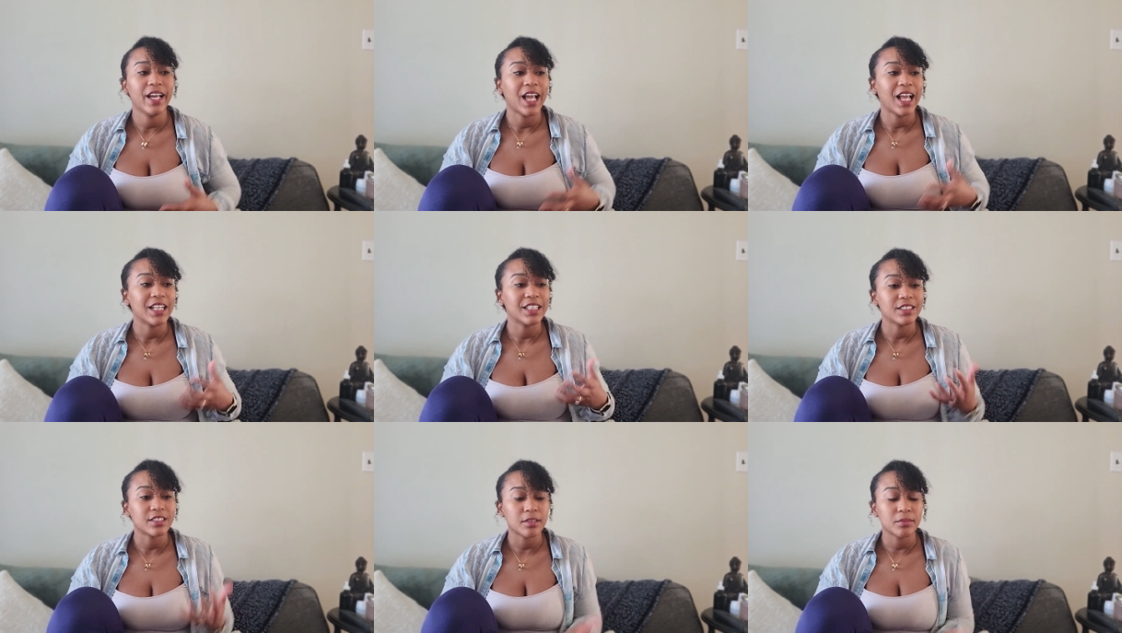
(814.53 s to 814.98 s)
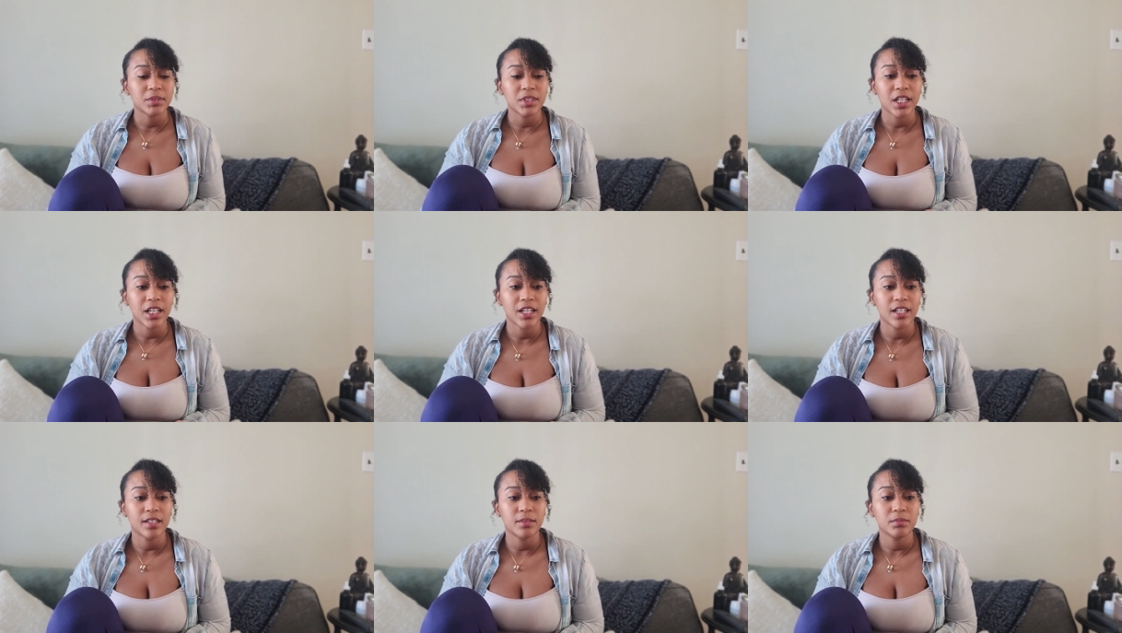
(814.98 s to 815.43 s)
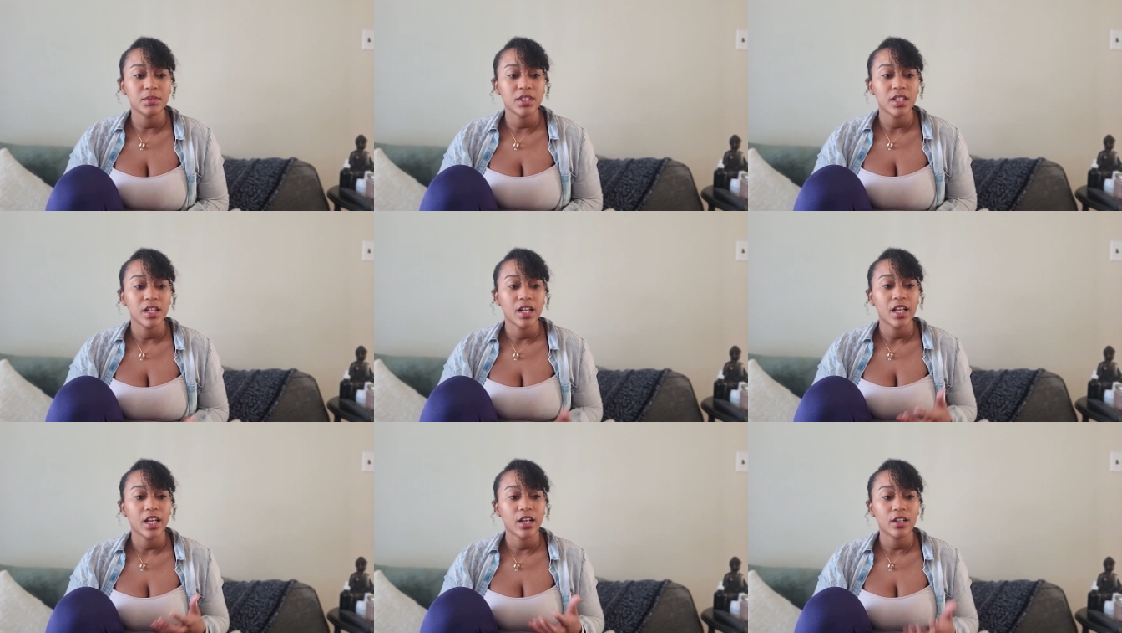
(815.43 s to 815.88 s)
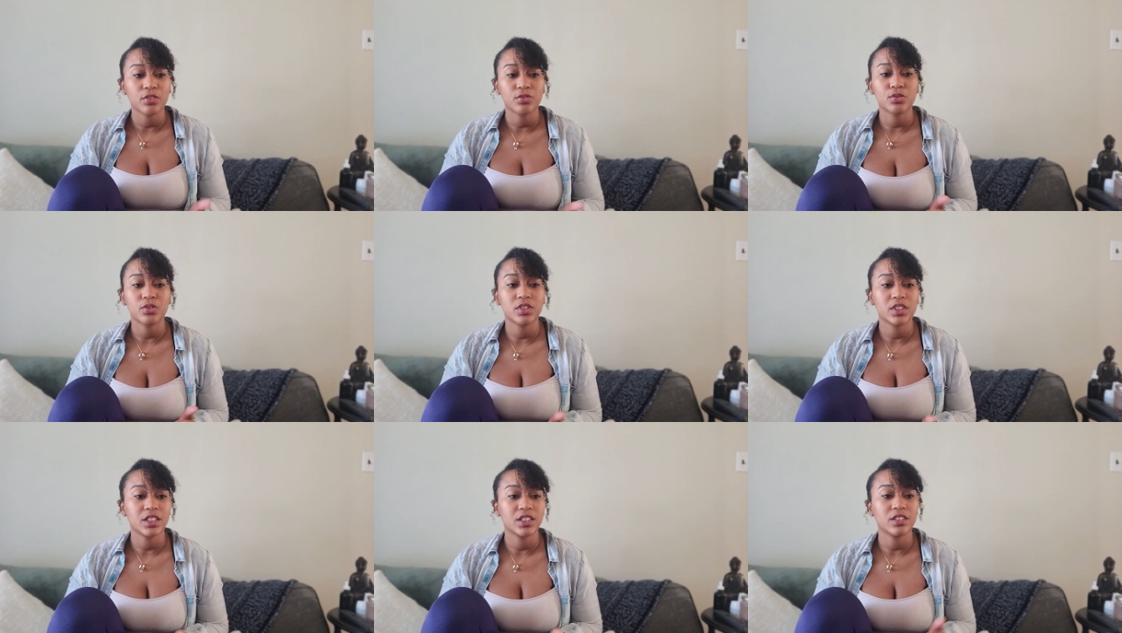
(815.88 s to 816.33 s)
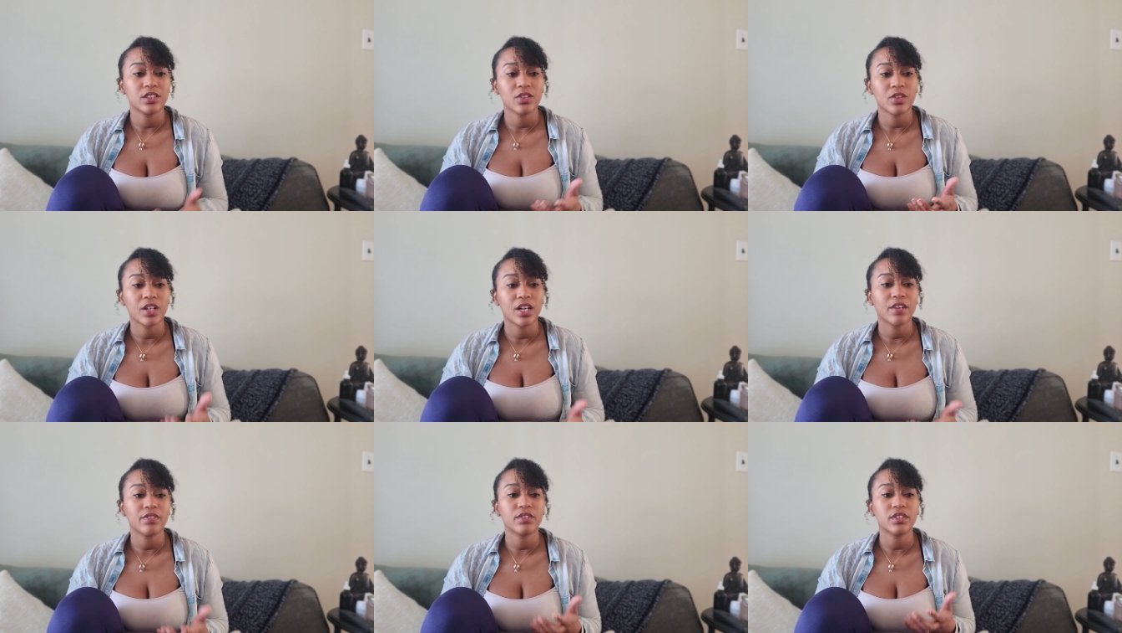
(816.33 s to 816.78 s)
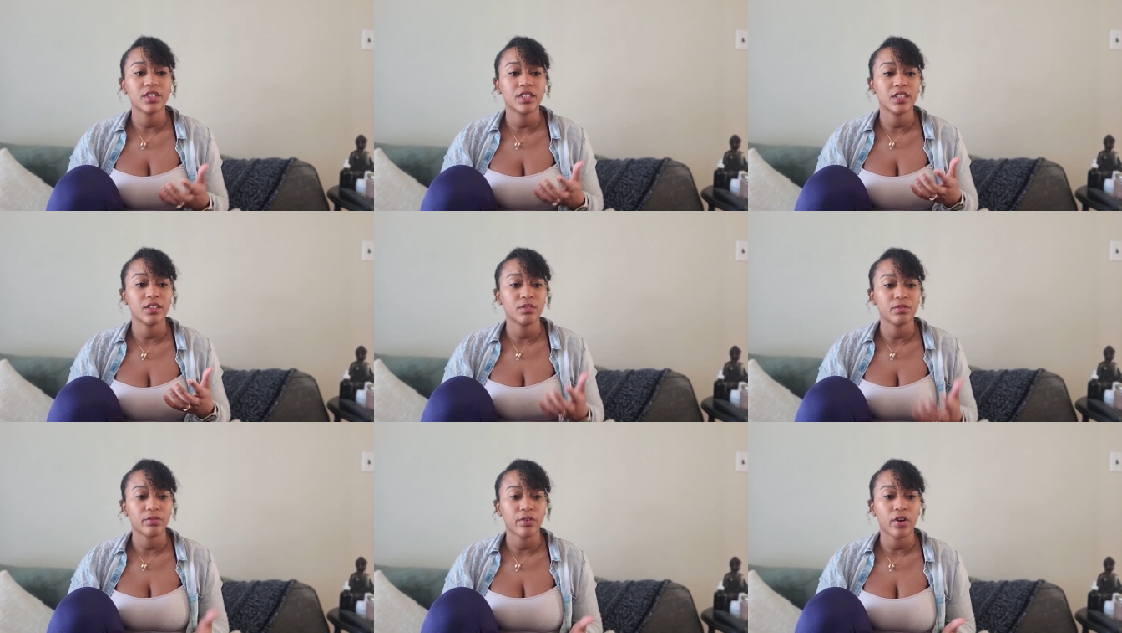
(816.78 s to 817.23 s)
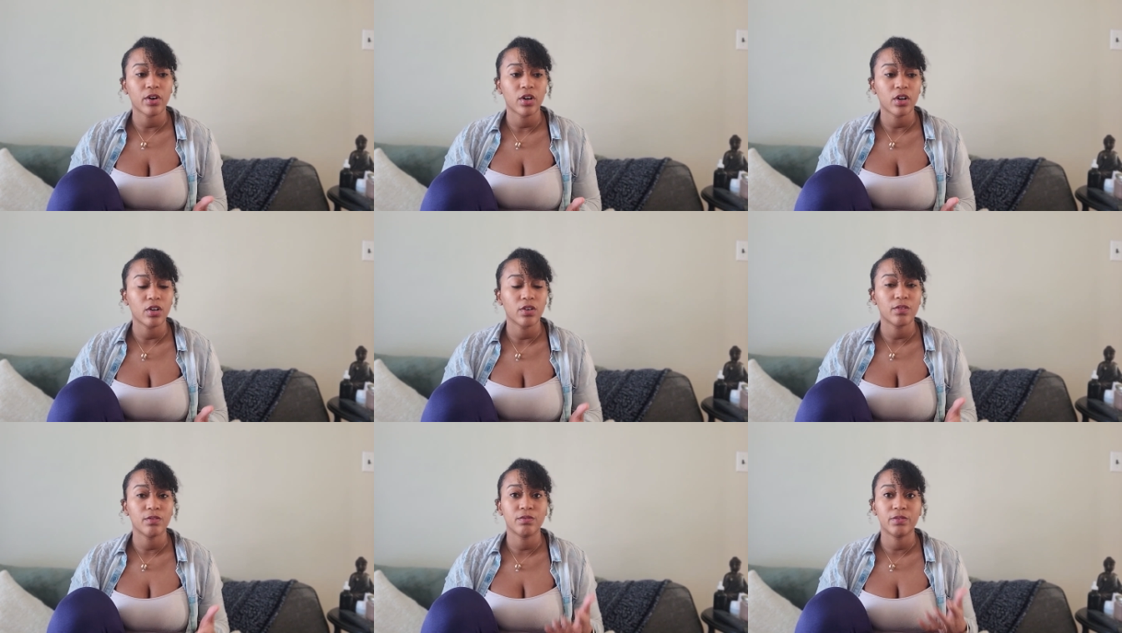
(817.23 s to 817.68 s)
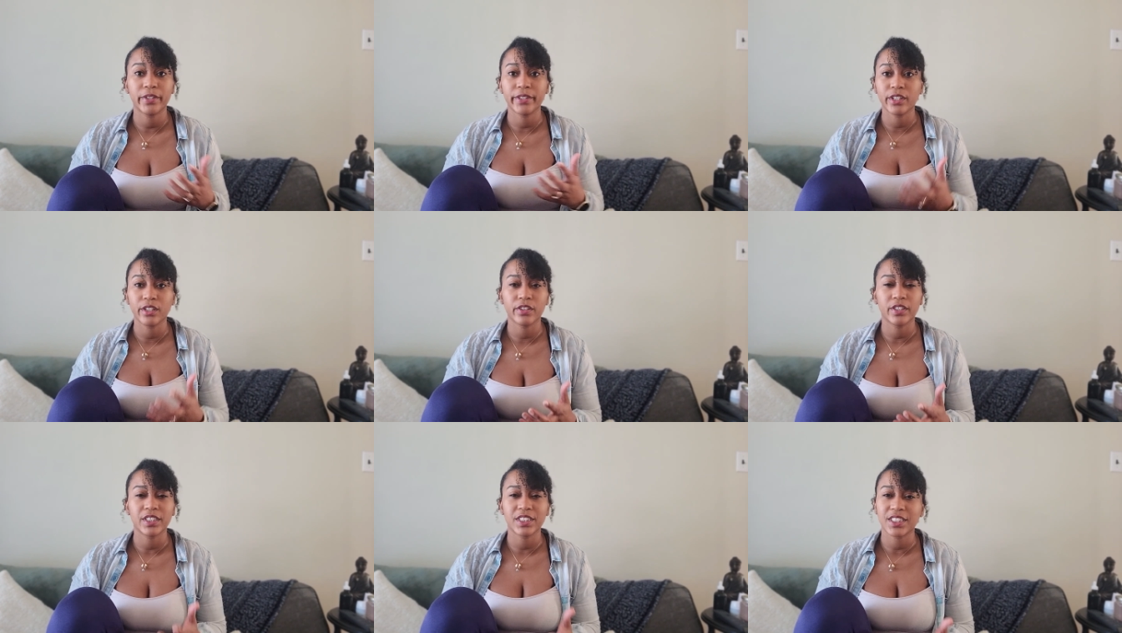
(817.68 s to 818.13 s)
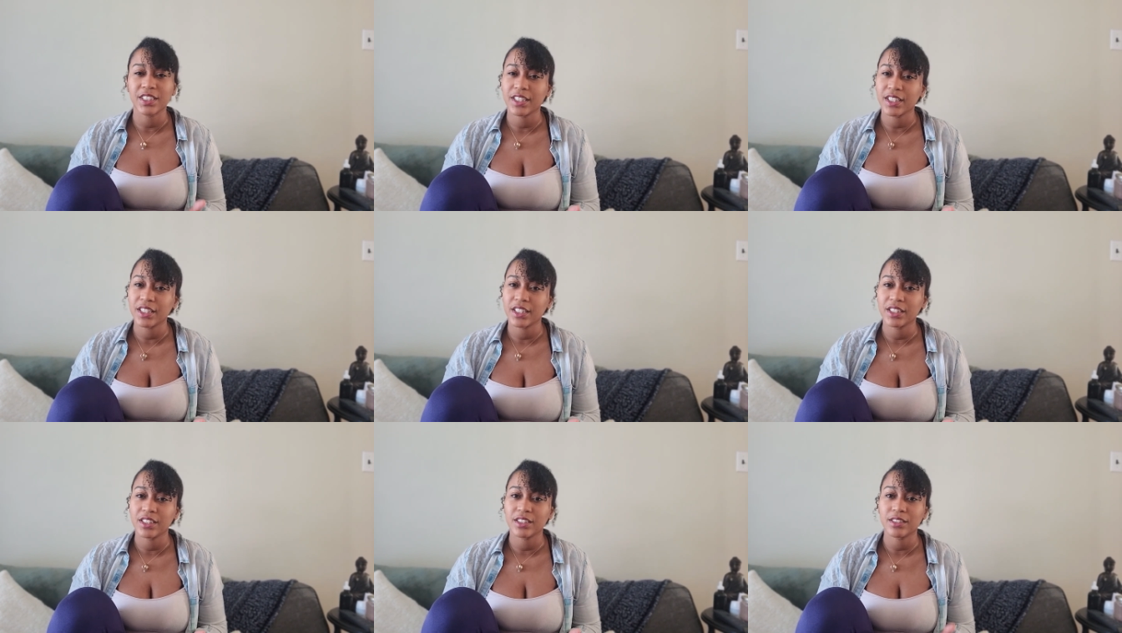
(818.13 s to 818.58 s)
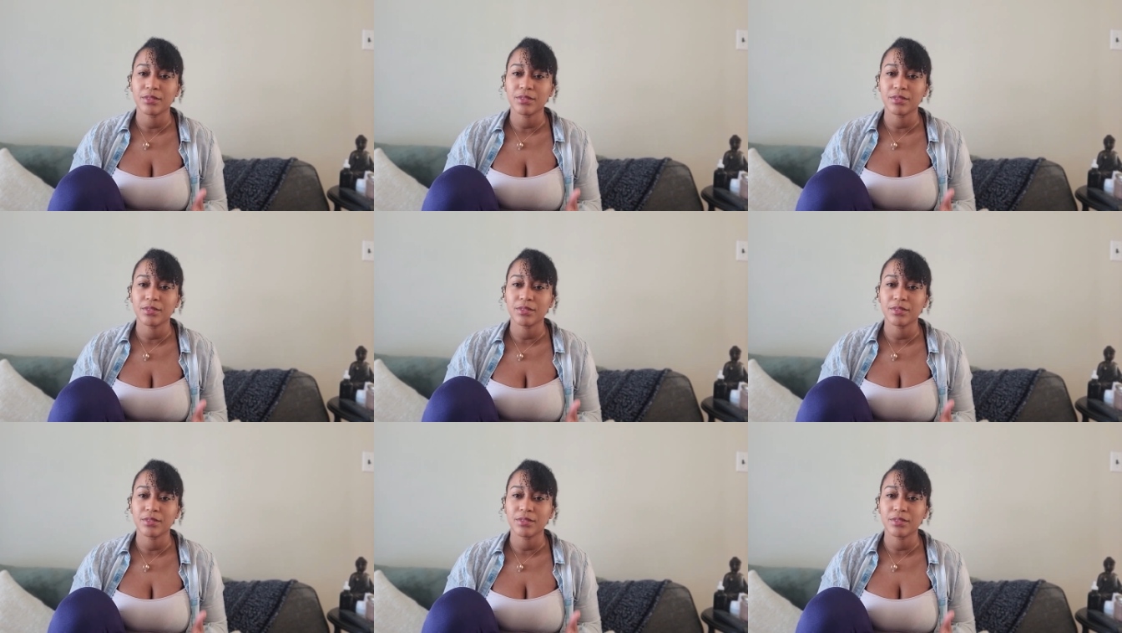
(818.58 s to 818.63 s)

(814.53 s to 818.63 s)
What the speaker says: And sometimes health routines don't have to involve vigorous things.